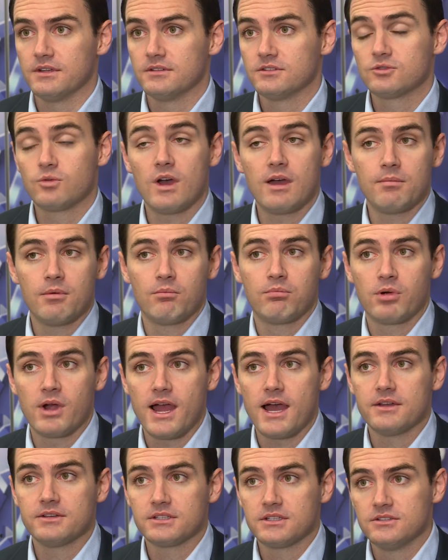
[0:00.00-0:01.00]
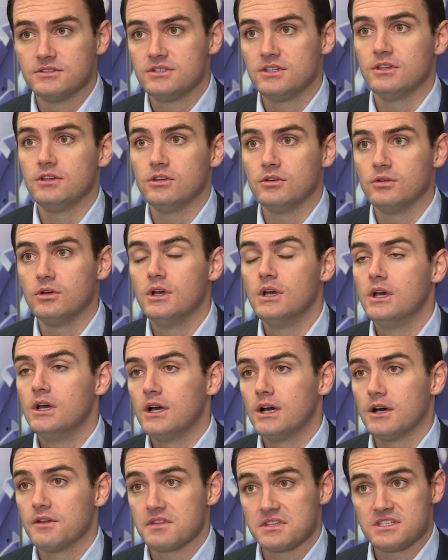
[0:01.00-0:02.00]
That's why I've been proud to continue
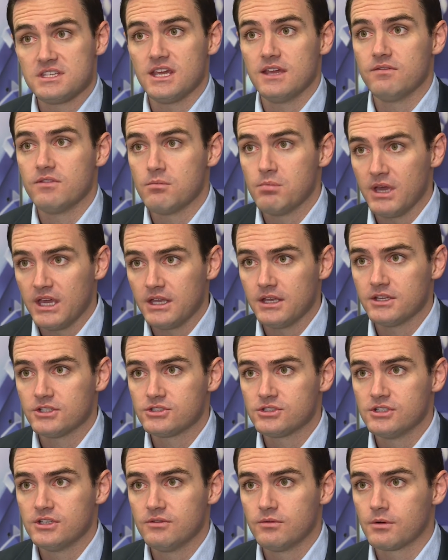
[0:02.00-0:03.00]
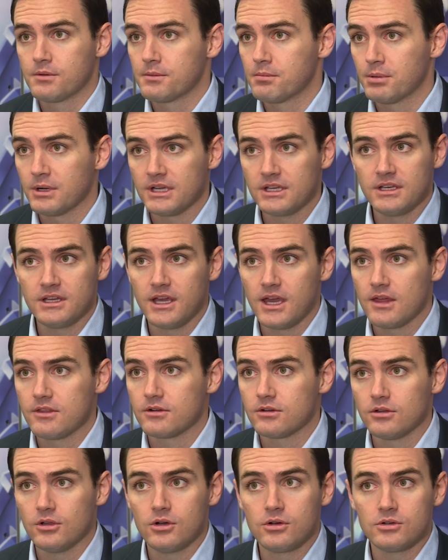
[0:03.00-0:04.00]
the Save the Bay initiative, where we're bringing
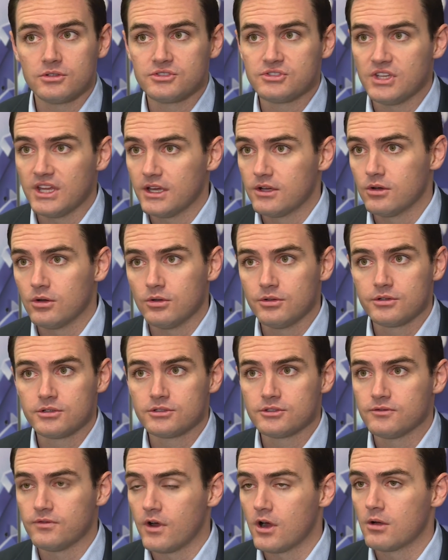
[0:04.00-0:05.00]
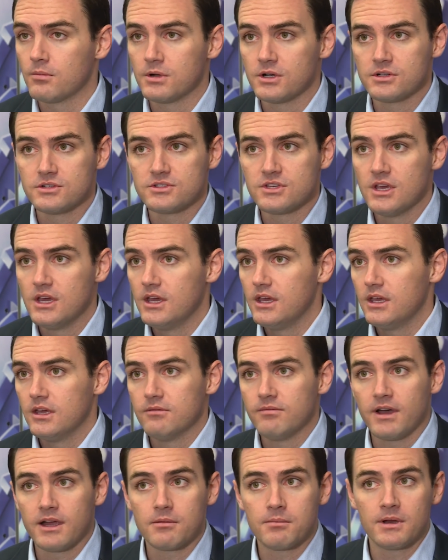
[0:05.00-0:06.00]
together local stakeholders, farmers,
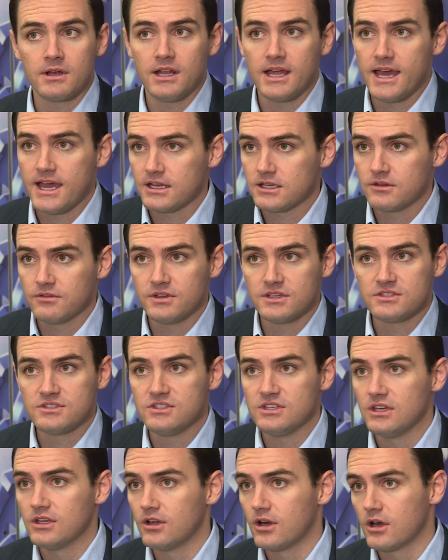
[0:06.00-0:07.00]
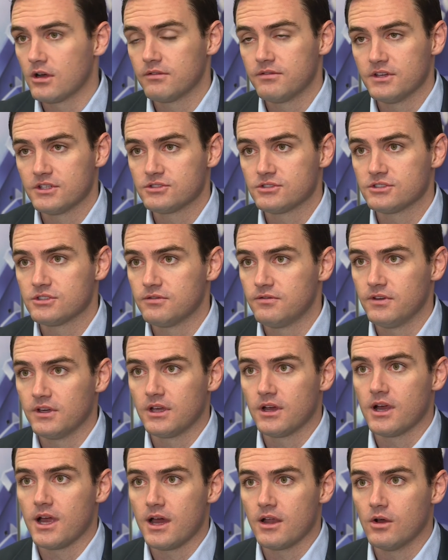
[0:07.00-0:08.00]
environmental activists, DNR officials to
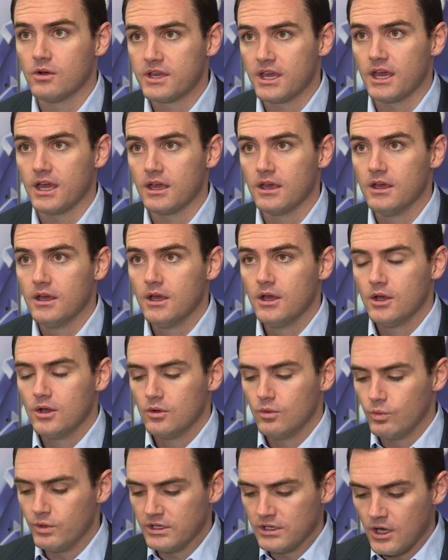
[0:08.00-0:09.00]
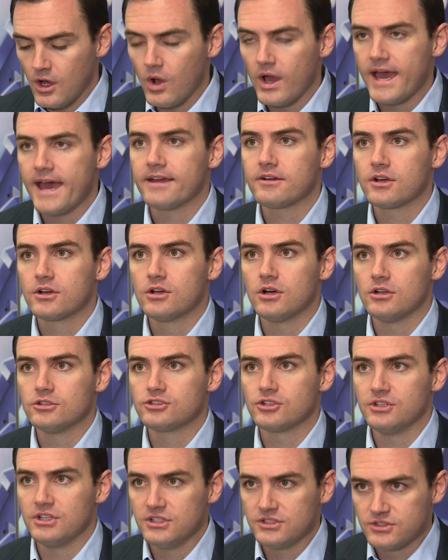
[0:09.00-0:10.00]
figure out, okay, we know
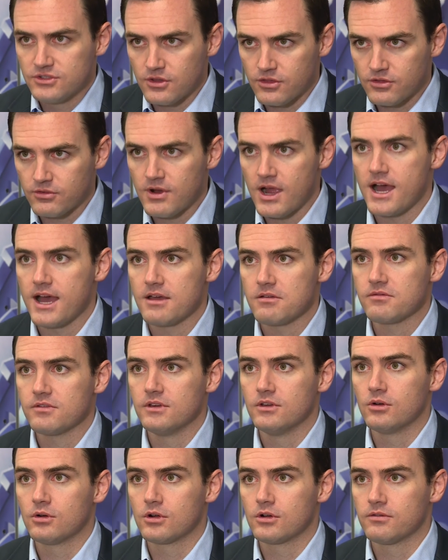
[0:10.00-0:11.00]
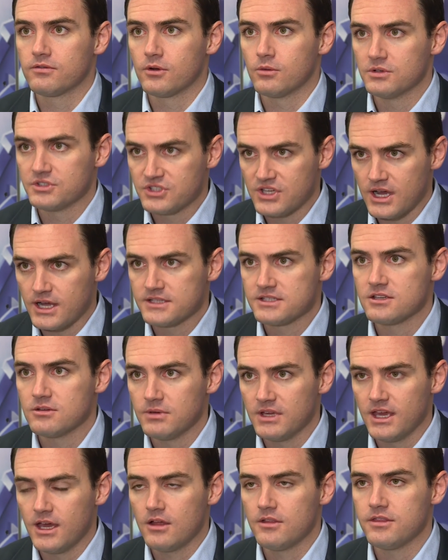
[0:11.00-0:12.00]
agriculture needs to thrive in order for Wisconsin to
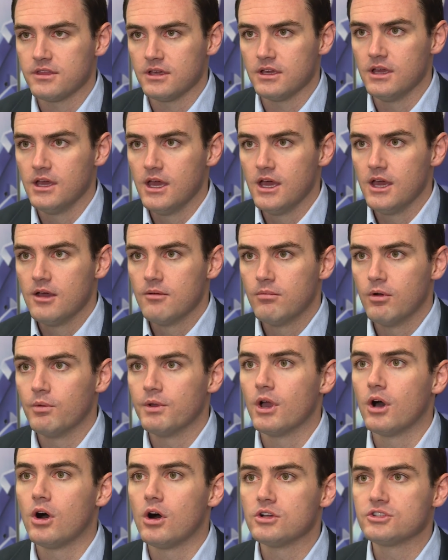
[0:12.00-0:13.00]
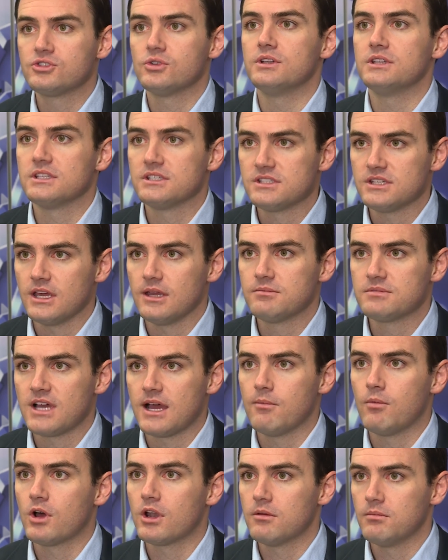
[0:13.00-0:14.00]
be healthy. But we also at the same
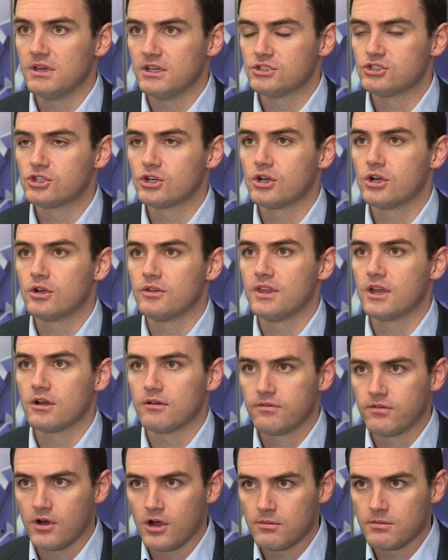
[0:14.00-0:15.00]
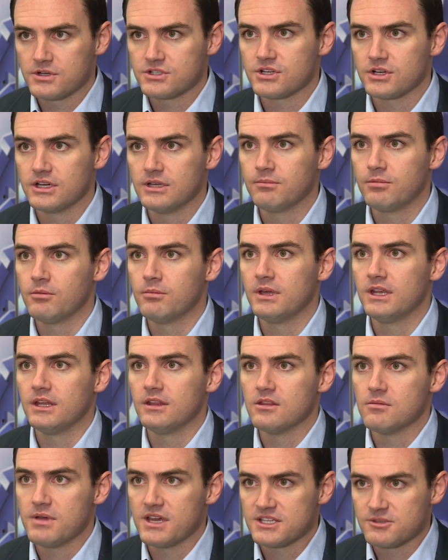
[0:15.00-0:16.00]
time want to make sure that our farmers are implementing
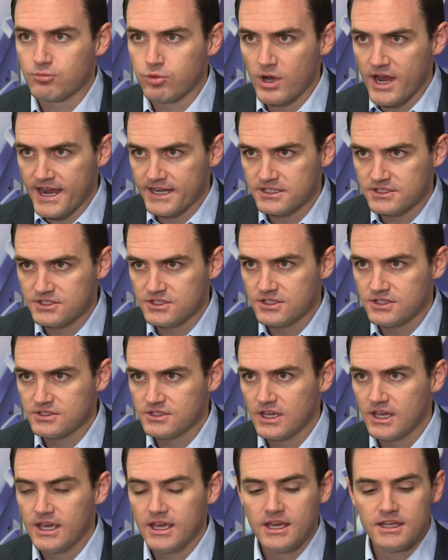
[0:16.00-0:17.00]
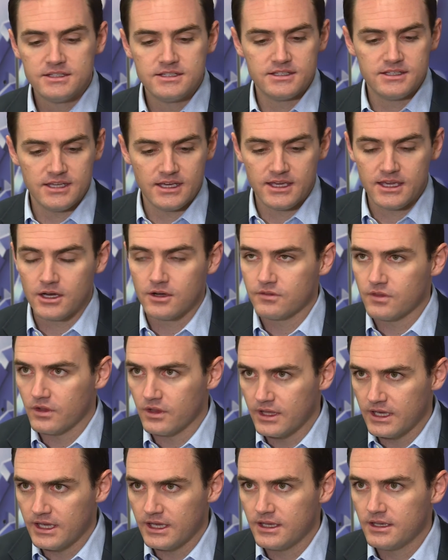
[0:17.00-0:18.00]
the best practices to take care of the
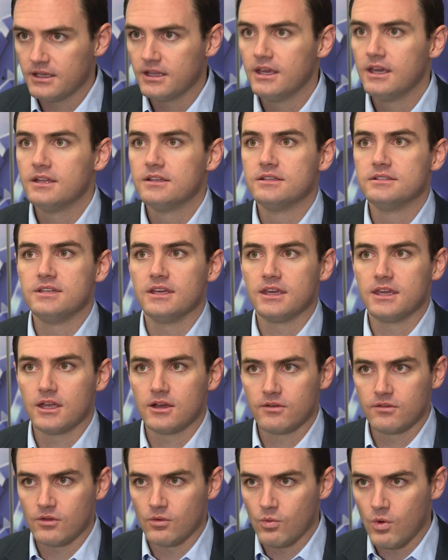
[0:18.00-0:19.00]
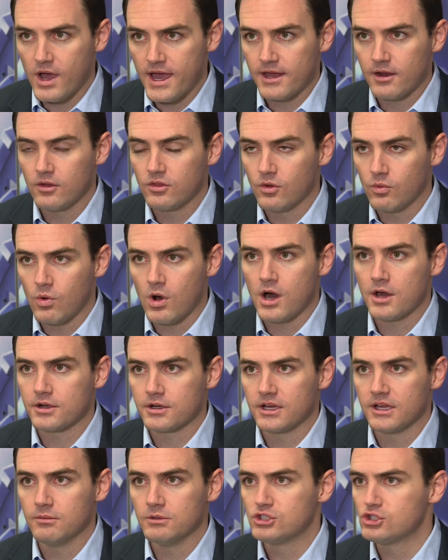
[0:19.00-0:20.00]
land, to take care of the water.
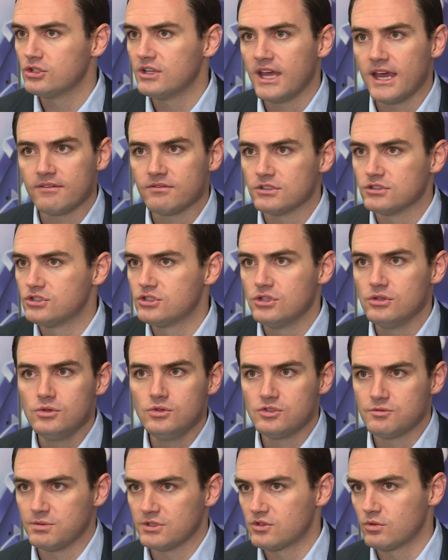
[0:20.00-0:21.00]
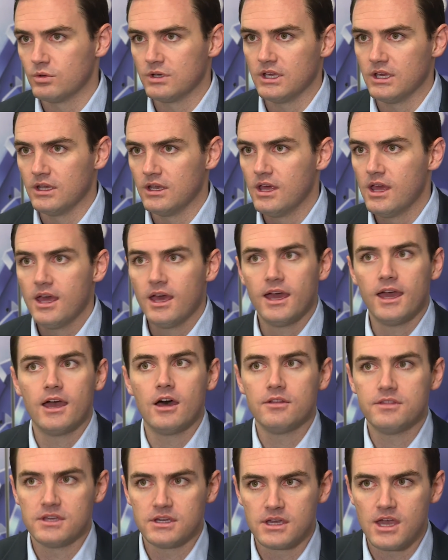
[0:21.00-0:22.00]
And we shouldn't have to choose between a
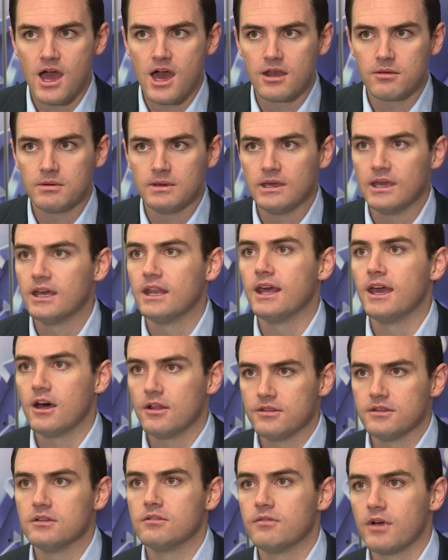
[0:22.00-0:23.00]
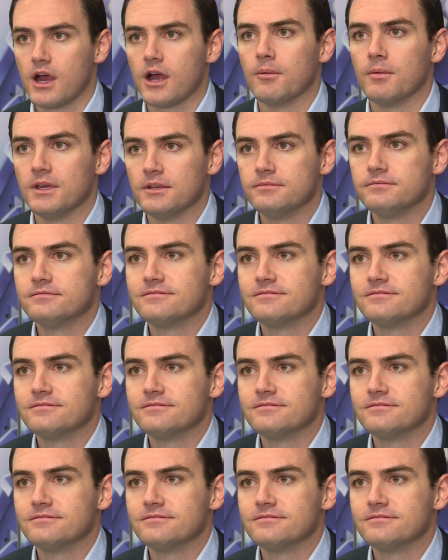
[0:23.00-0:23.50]
healthy economy and a healthy environment.